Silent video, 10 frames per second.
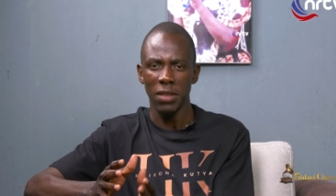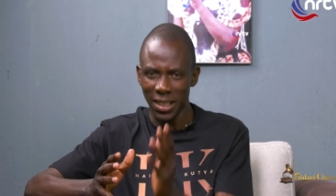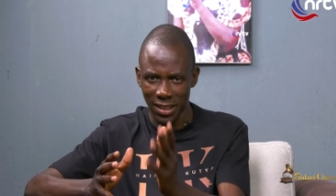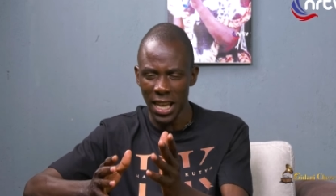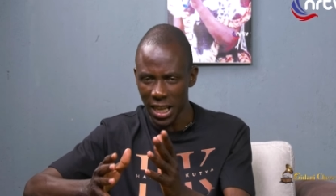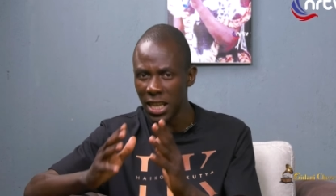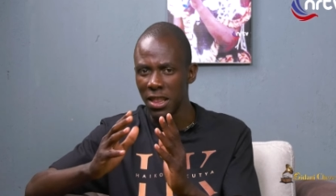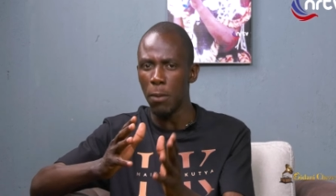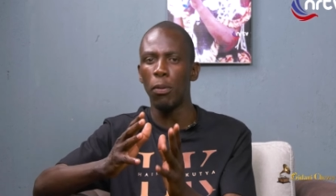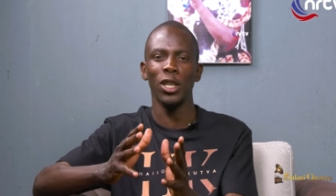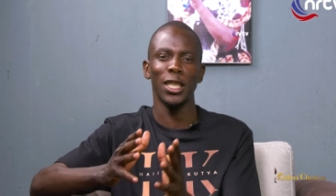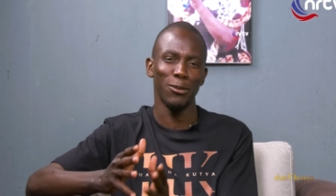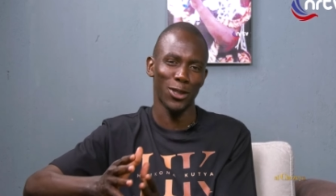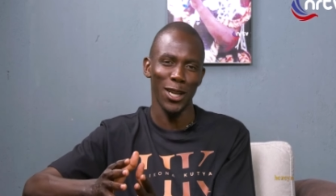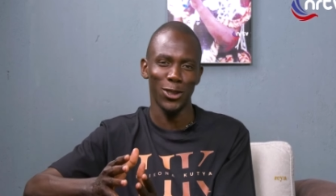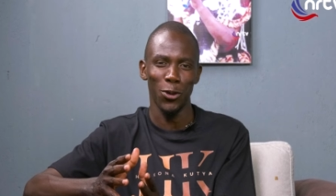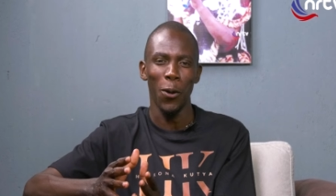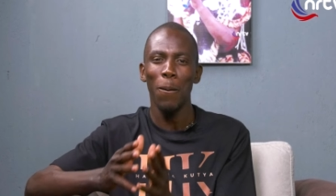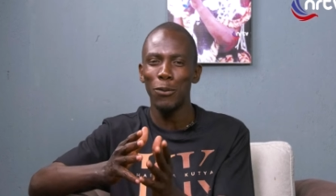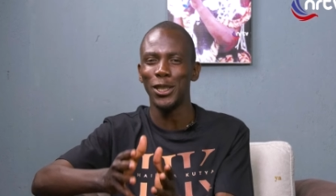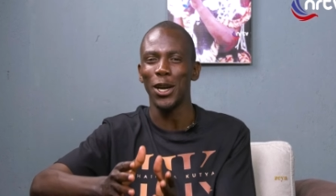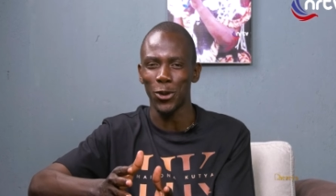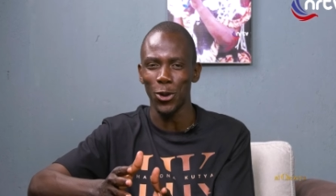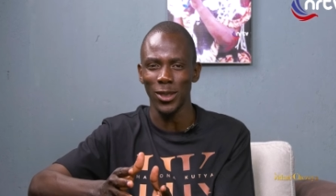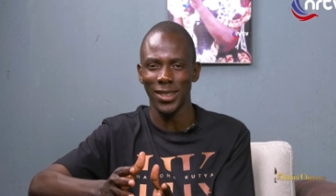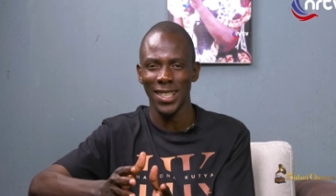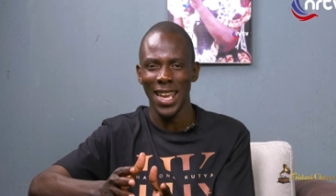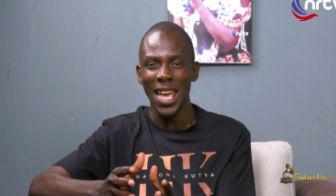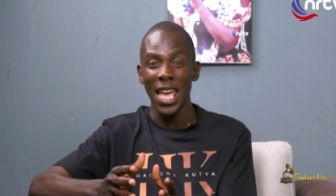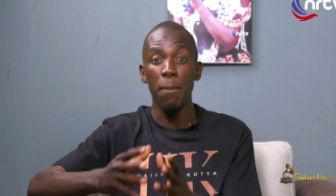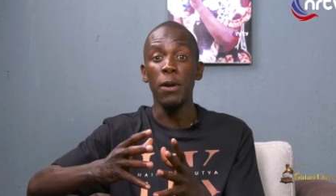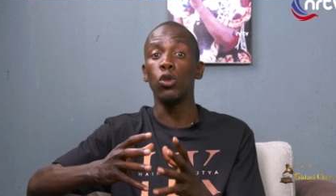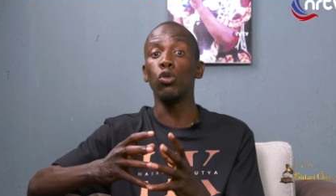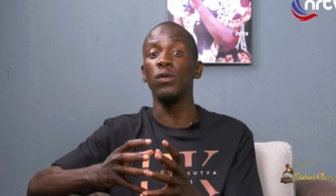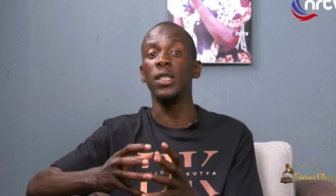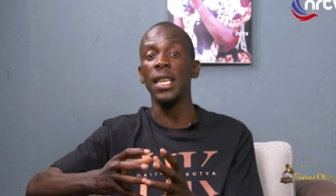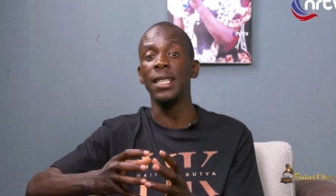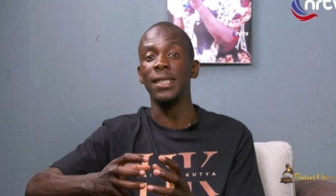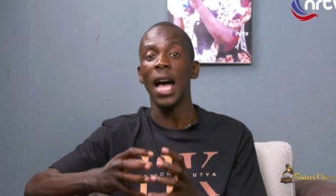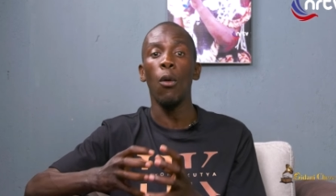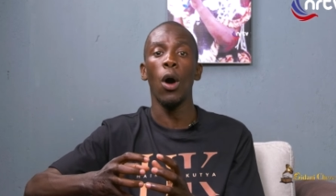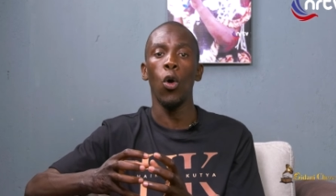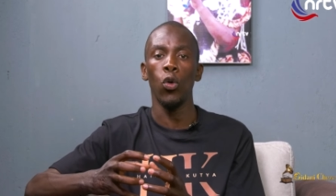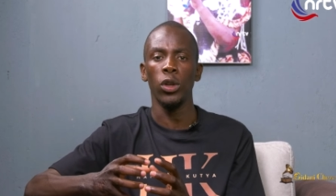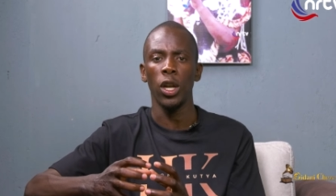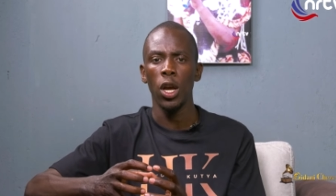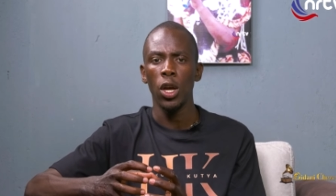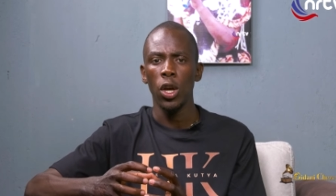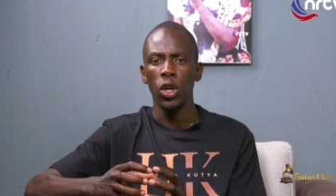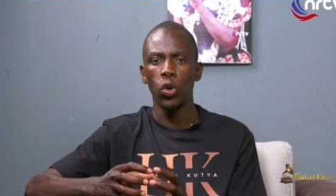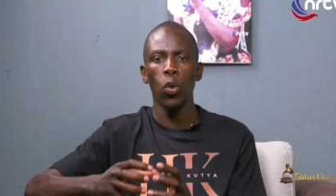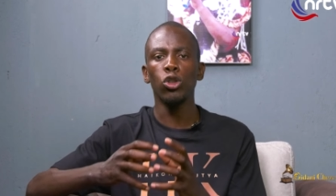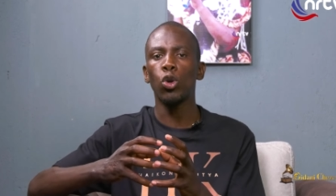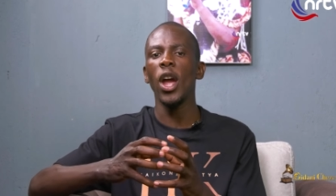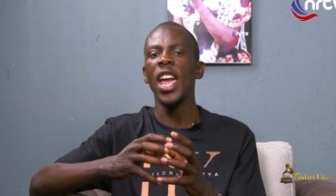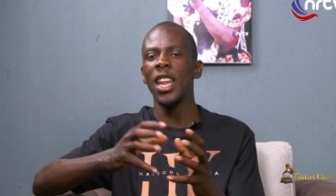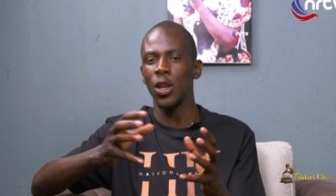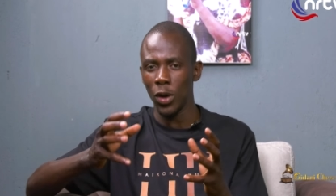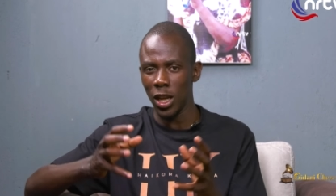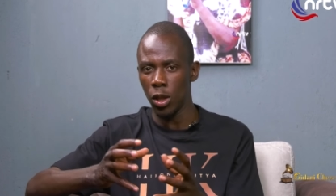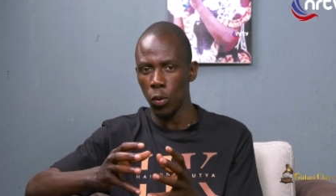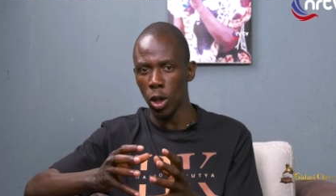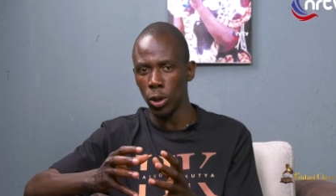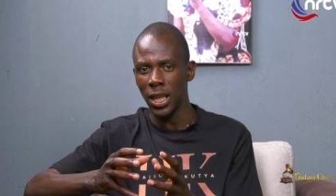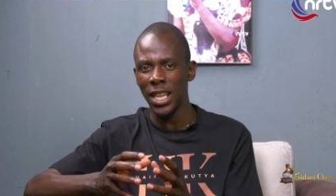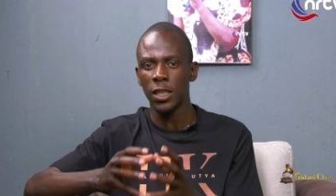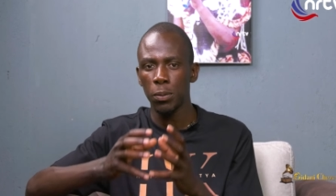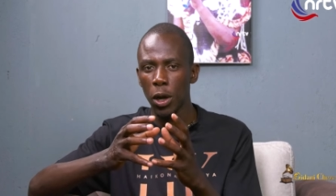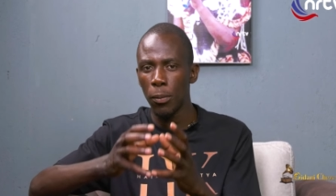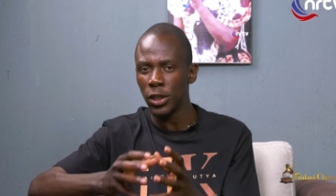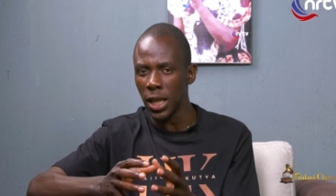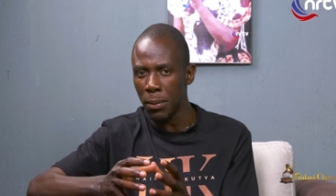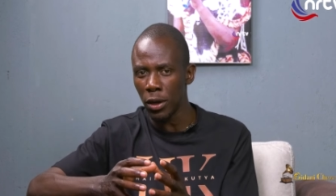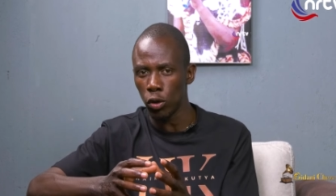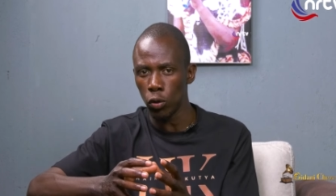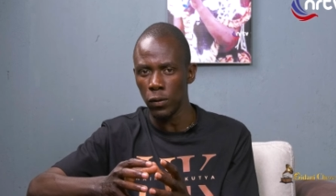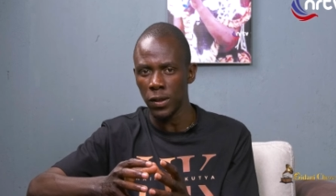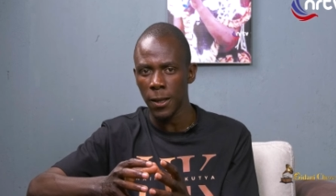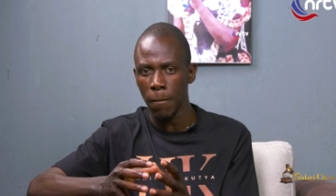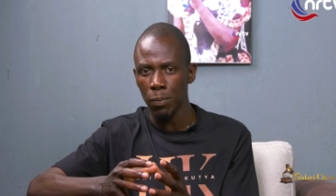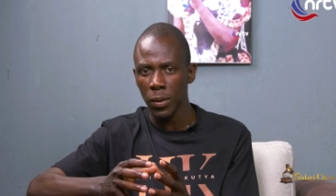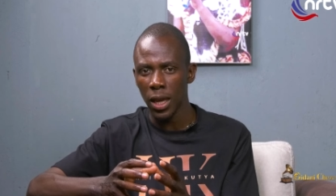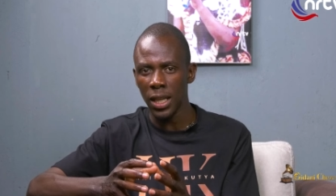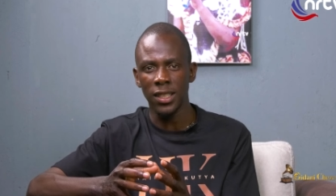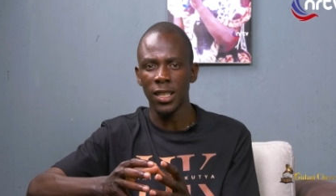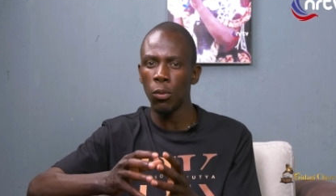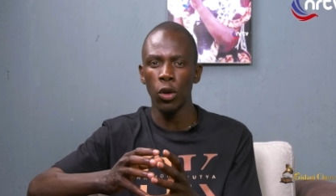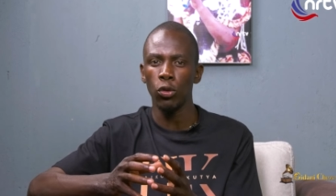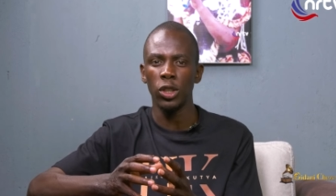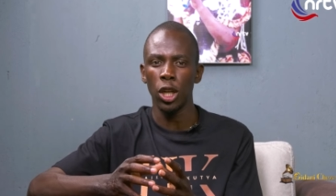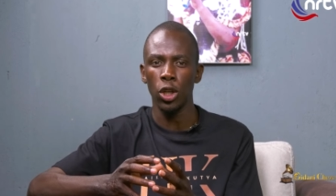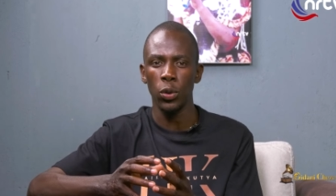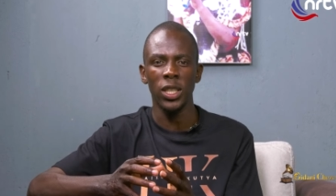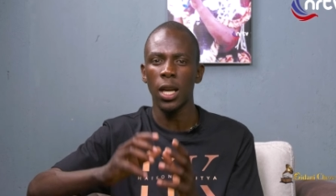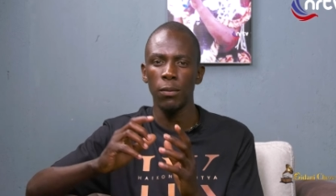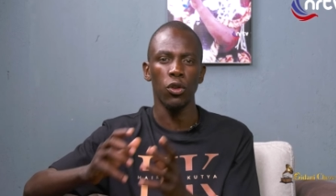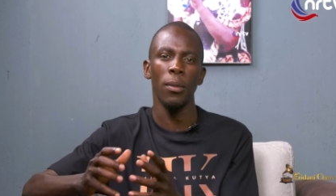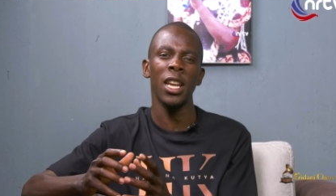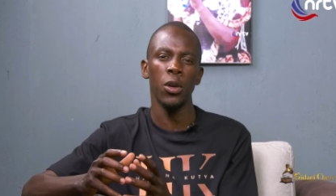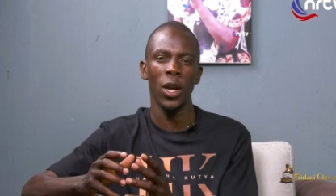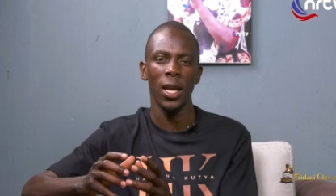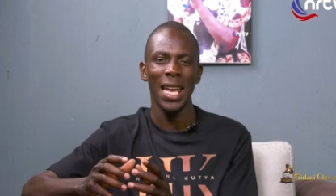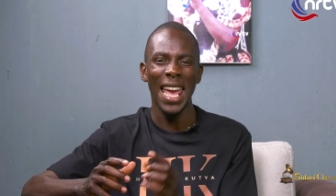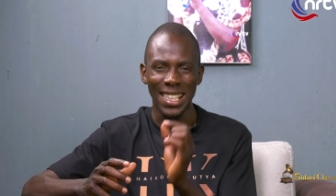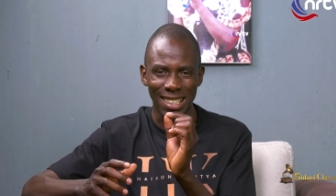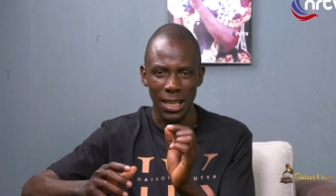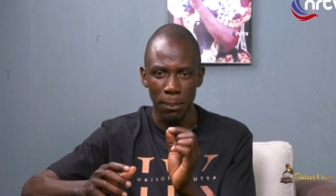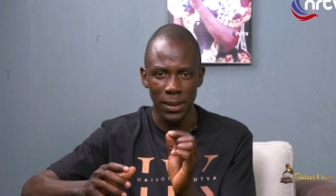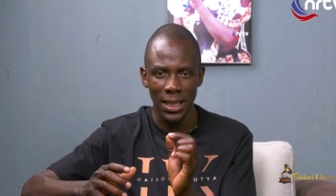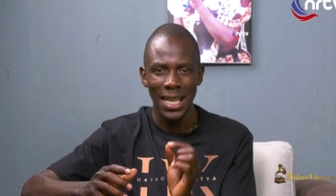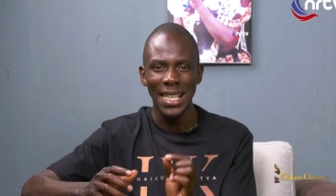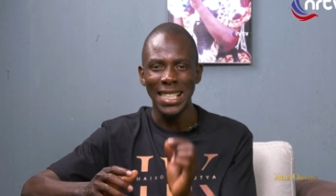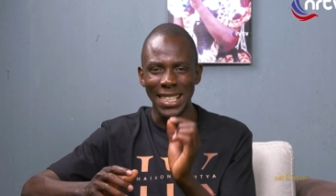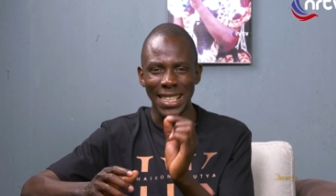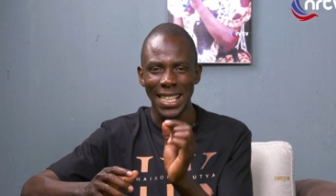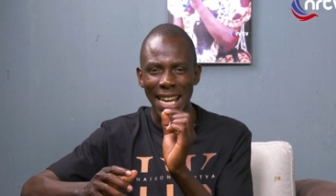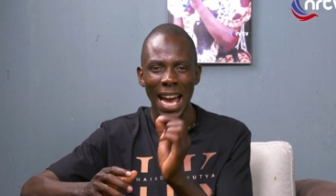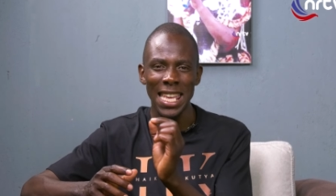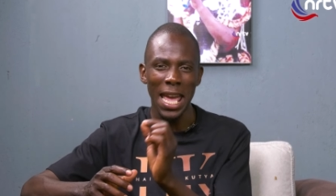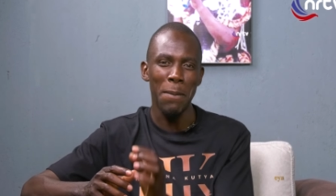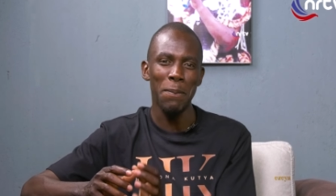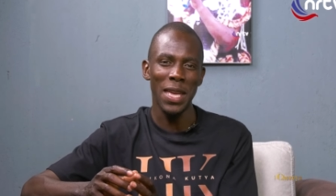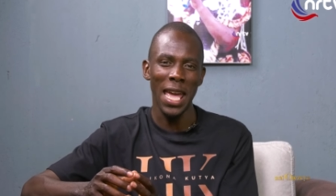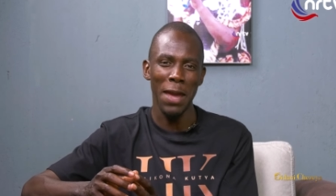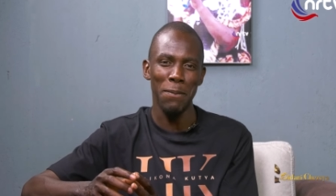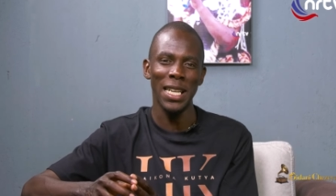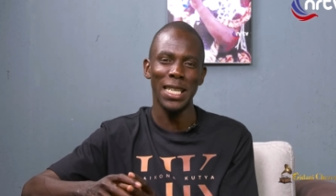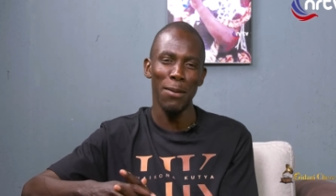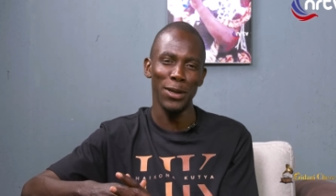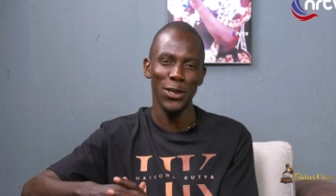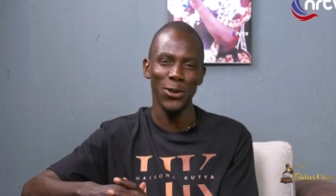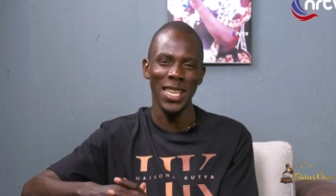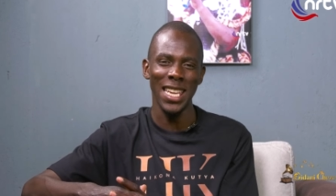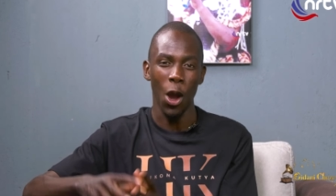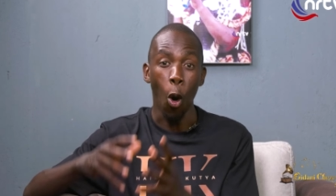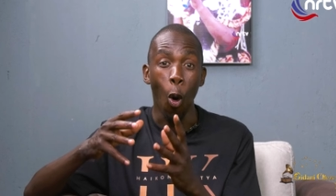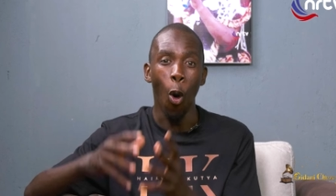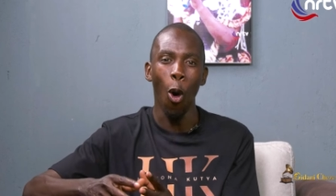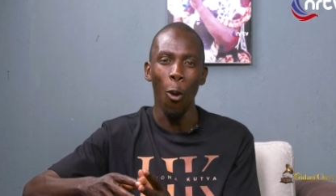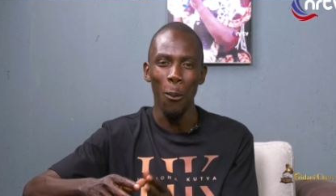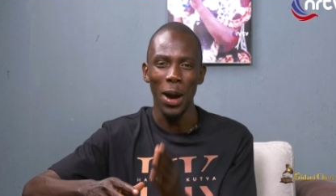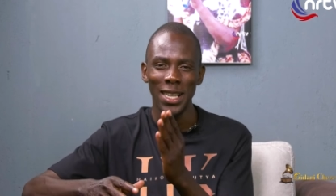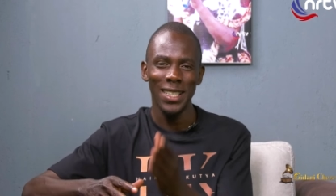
Exactly the point I'm trying to put across. Urban grooves is our own. You won't go anywhere in the world and speak about urban grooves, and someone will tell you it comes from anywhere except Z I M B A B W E, home,